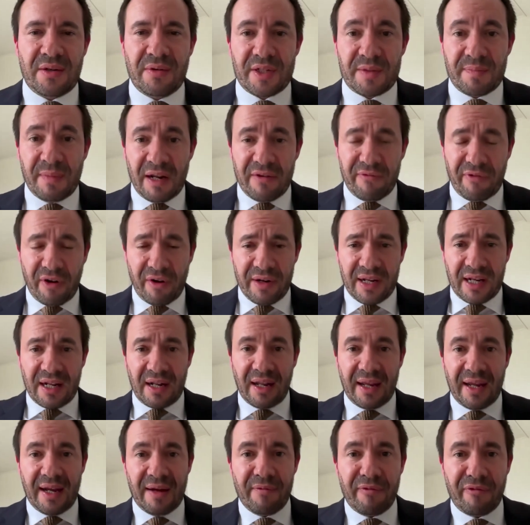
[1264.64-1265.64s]
who has made very
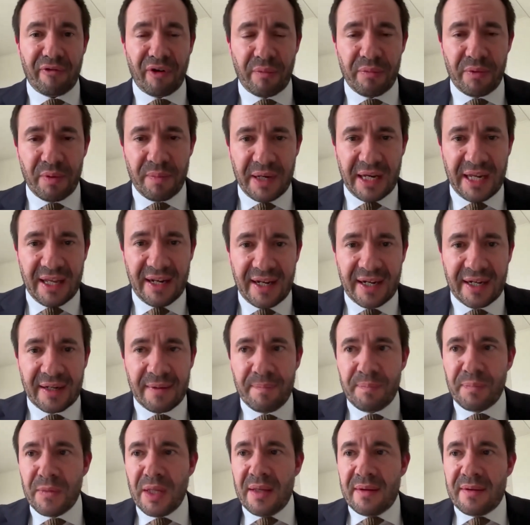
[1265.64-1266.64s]
clear from the beginning
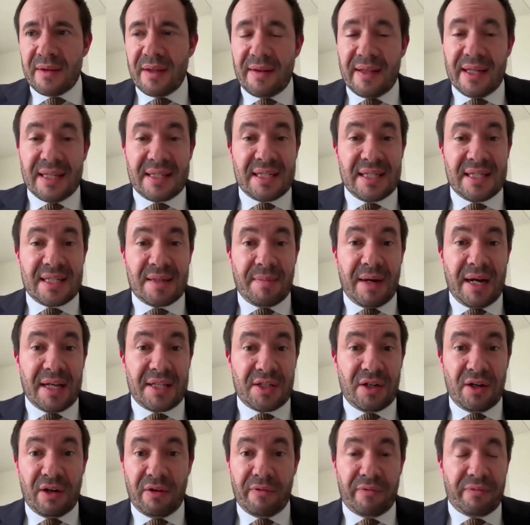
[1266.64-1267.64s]
that this is a
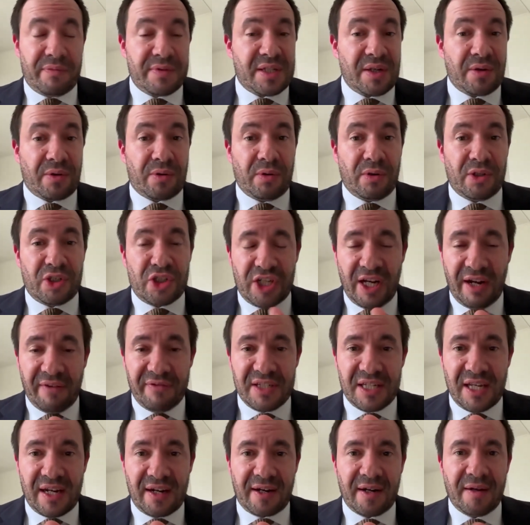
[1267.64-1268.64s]
matter of so-called
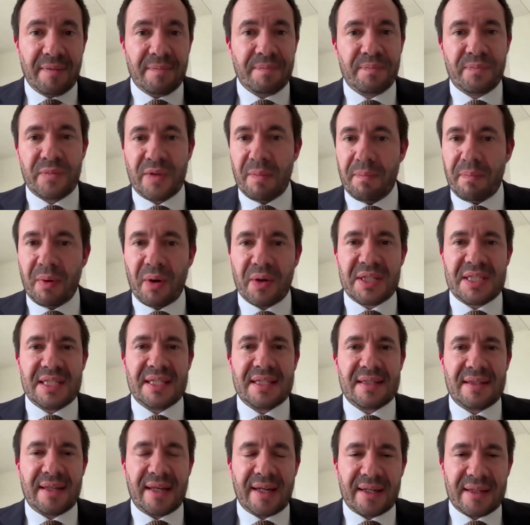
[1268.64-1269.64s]
Chefsache, the
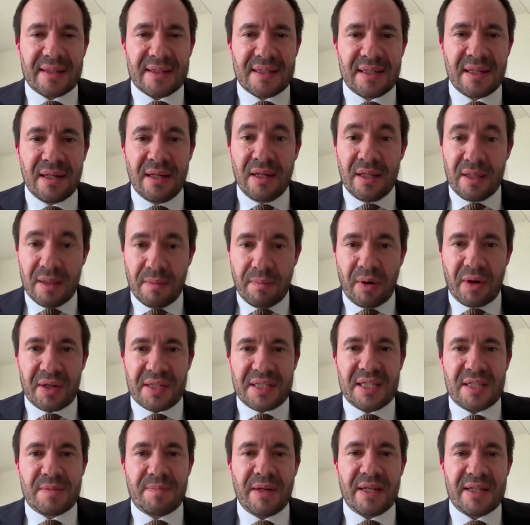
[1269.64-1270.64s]
boss's things, the
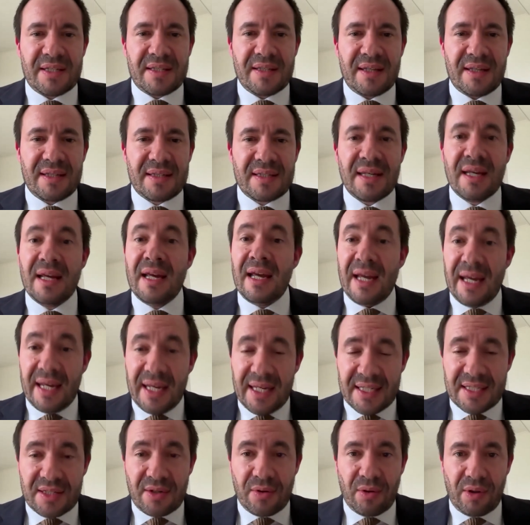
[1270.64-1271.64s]
boss's business.
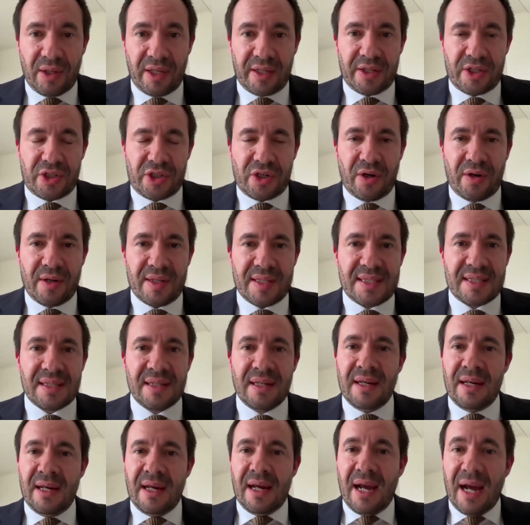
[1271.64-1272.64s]
He's calling the shots,
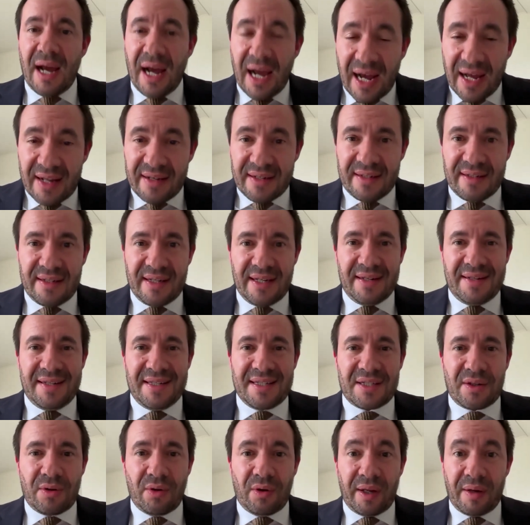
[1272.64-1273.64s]
and indeed
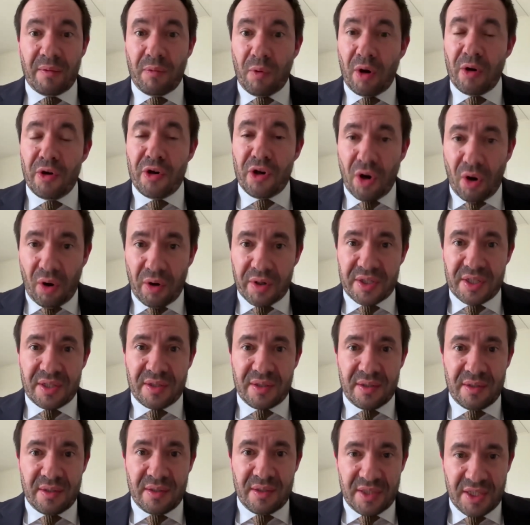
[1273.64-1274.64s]
he's calling what not
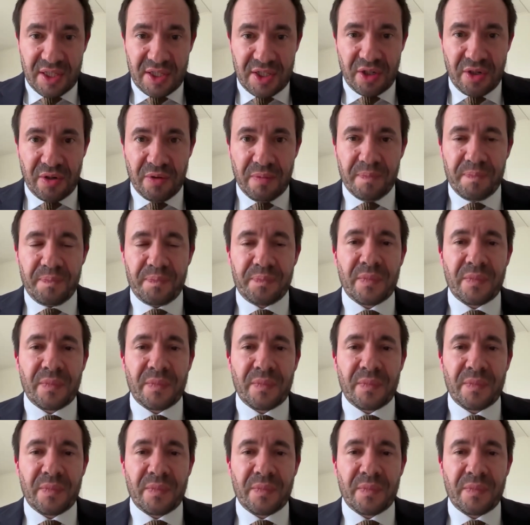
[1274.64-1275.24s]
to do.